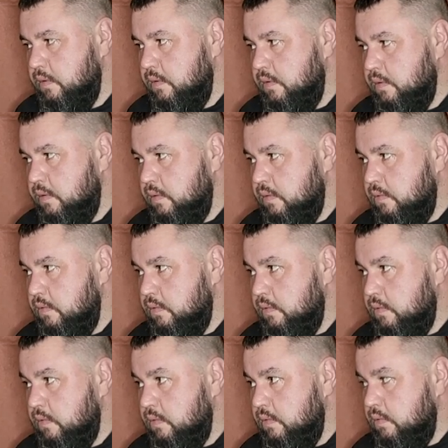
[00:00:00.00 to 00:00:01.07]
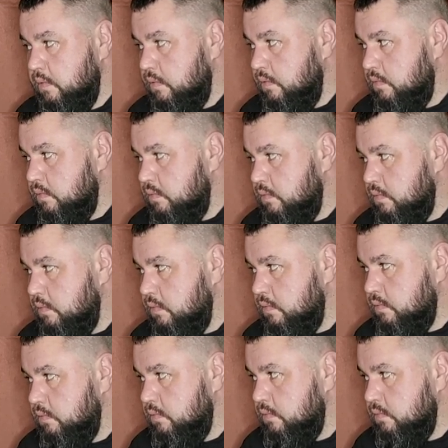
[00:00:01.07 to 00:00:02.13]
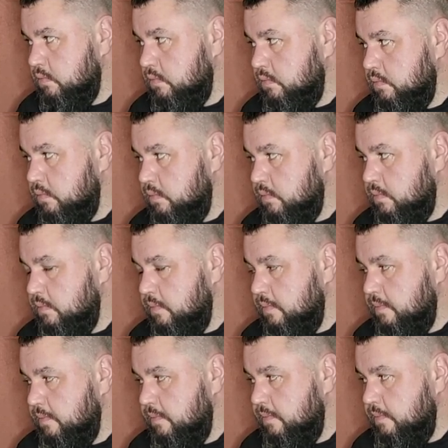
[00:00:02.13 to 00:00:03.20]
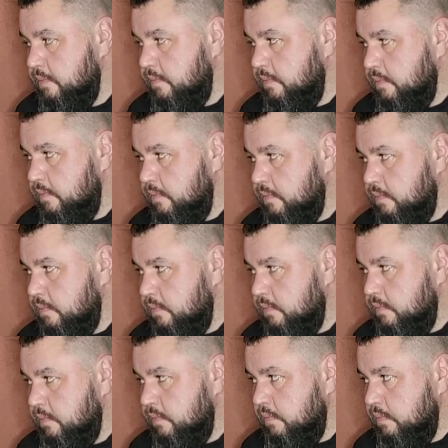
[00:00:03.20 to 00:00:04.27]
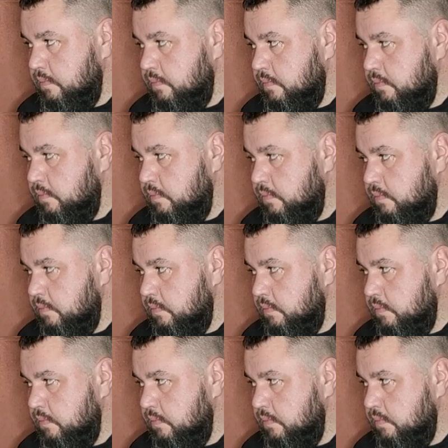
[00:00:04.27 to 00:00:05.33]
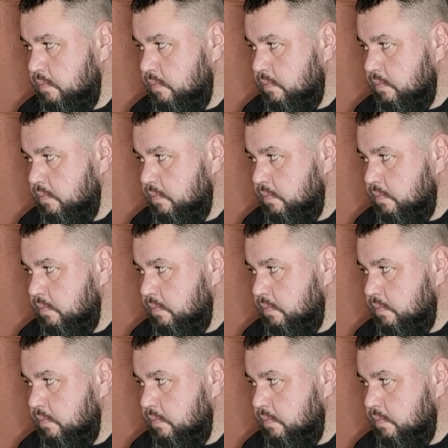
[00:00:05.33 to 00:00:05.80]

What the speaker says: (not speaking)